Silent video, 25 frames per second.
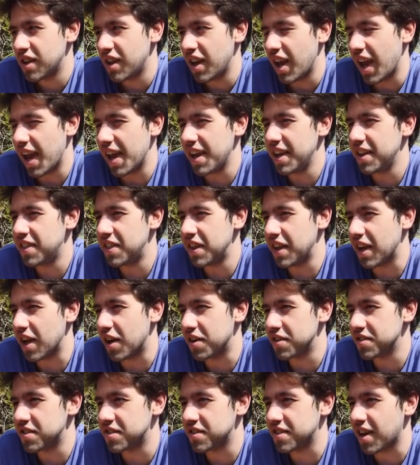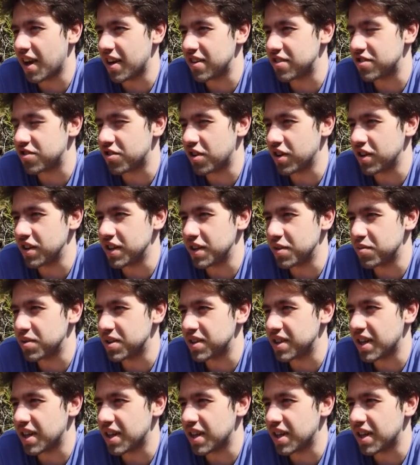Anything else is kind of struggling with